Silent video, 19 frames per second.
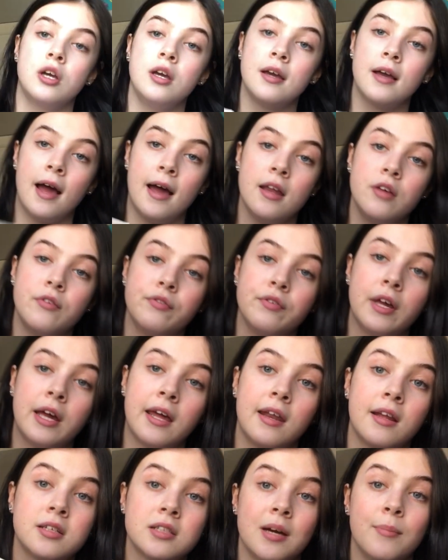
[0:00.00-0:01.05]
you kind of like an
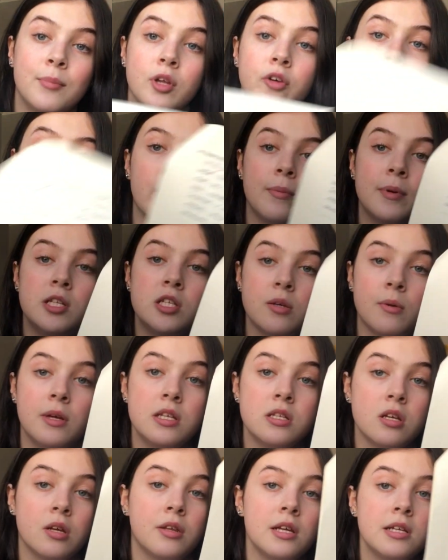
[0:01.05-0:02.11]
example of what I've been doing.
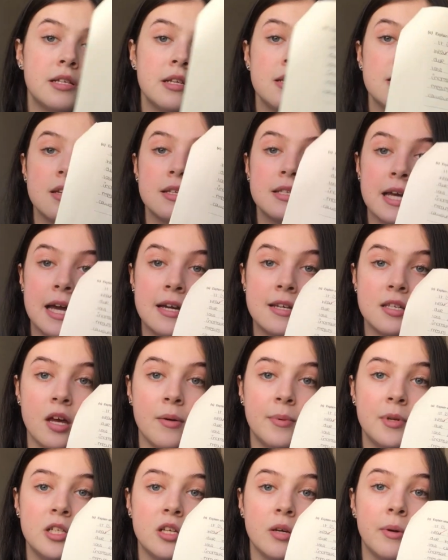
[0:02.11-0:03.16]
So this is a test that I've
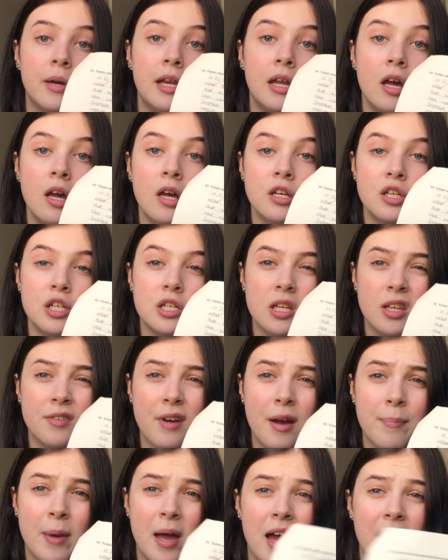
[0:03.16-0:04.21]
been doing. Do you see the
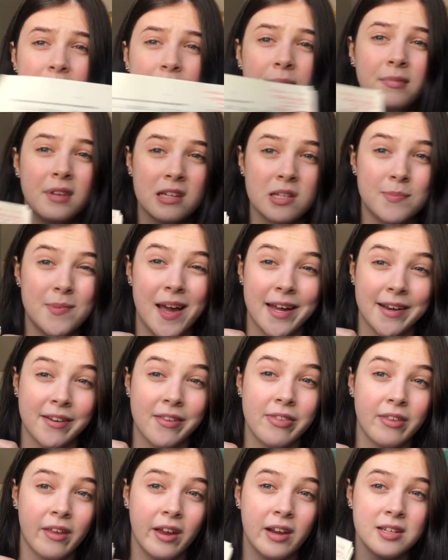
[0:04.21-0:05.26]
red pen? That's me
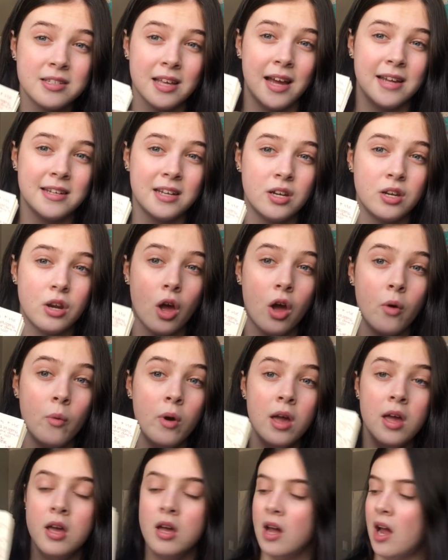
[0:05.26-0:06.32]
adding things that I didn't know.
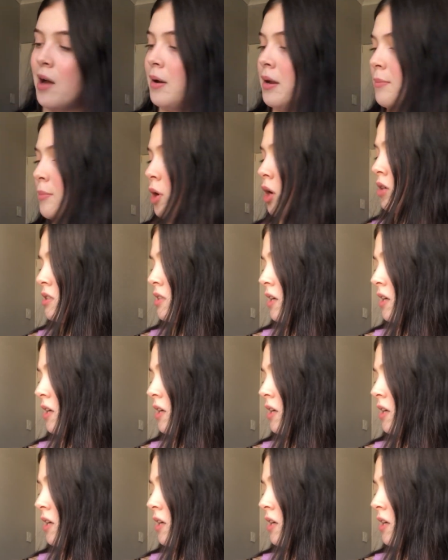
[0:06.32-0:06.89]
How many marks